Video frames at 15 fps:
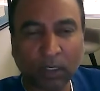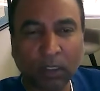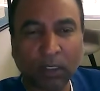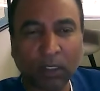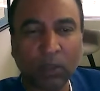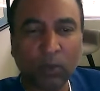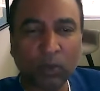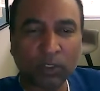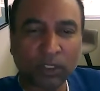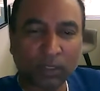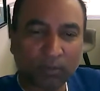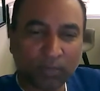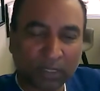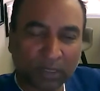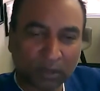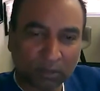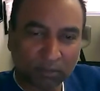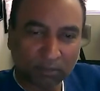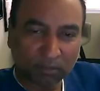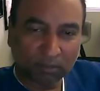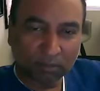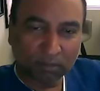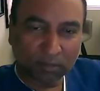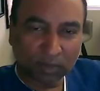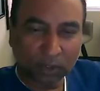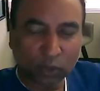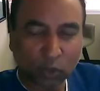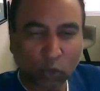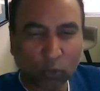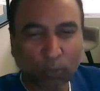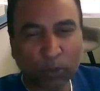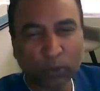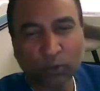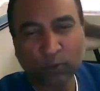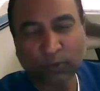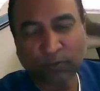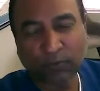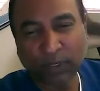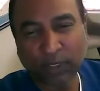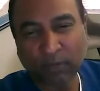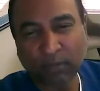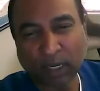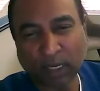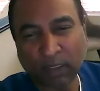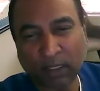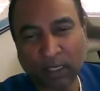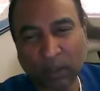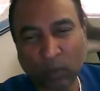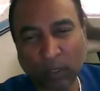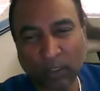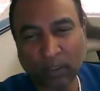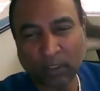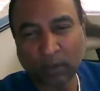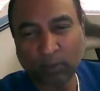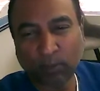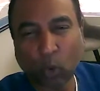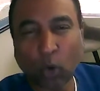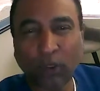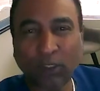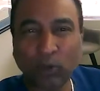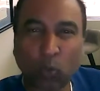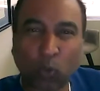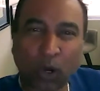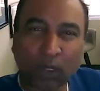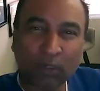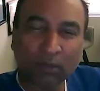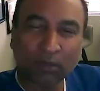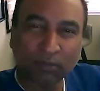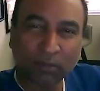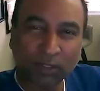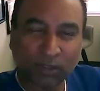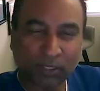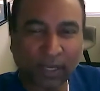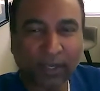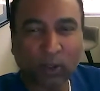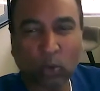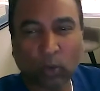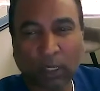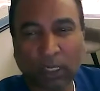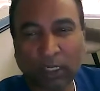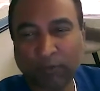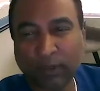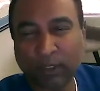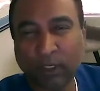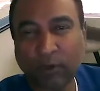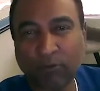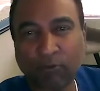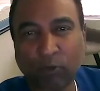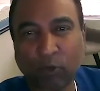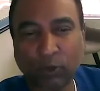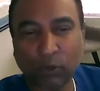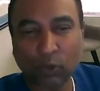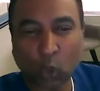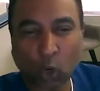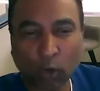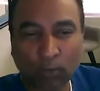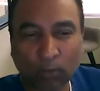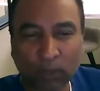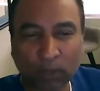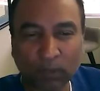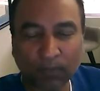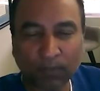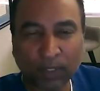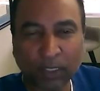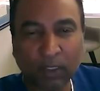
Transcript: He was admitted. His troponins were very mildly elevated at 0.1. His echo LVEF was normal.